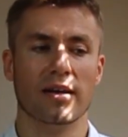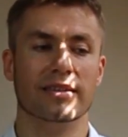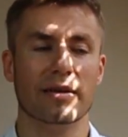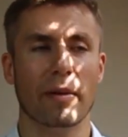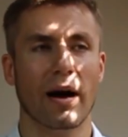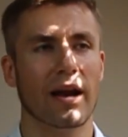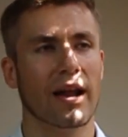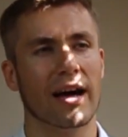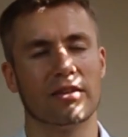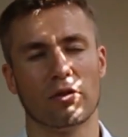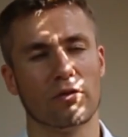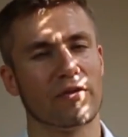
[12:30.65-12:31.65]
Dybala,
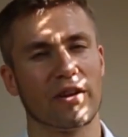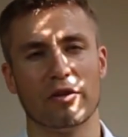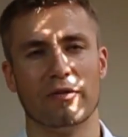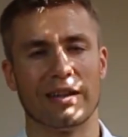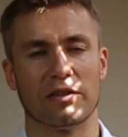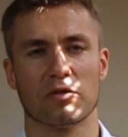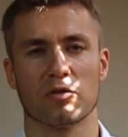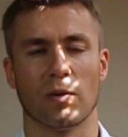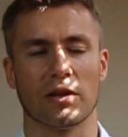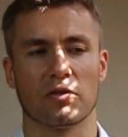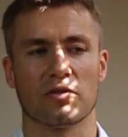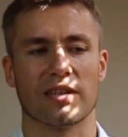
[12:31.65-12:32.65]
I don't think Juventus
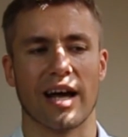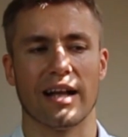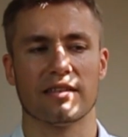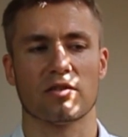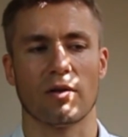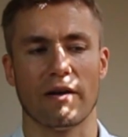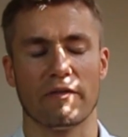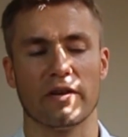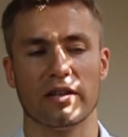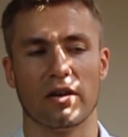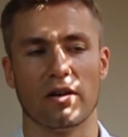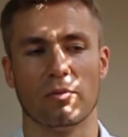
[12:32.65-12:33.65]
want to sell, so I
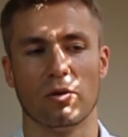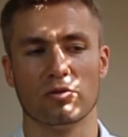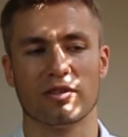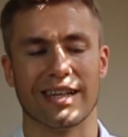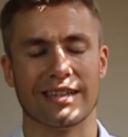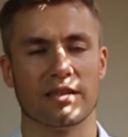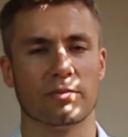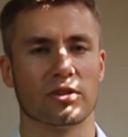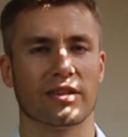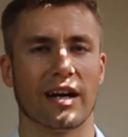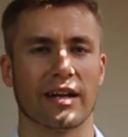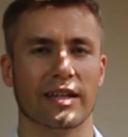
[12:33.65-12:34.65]
think the most sensible
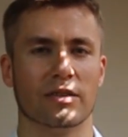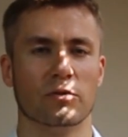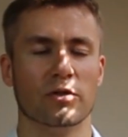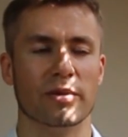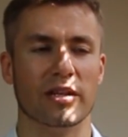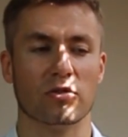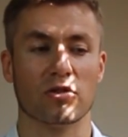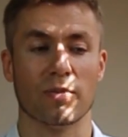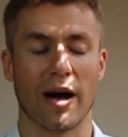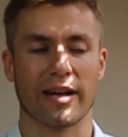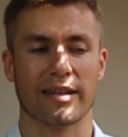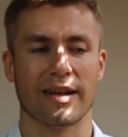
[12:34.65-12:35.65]
target would be
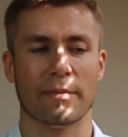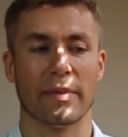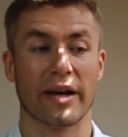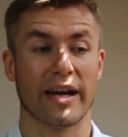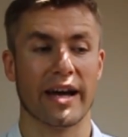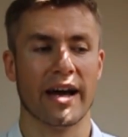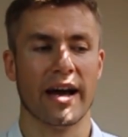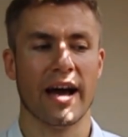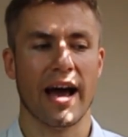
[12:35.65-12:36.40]
Ousmane Dembele.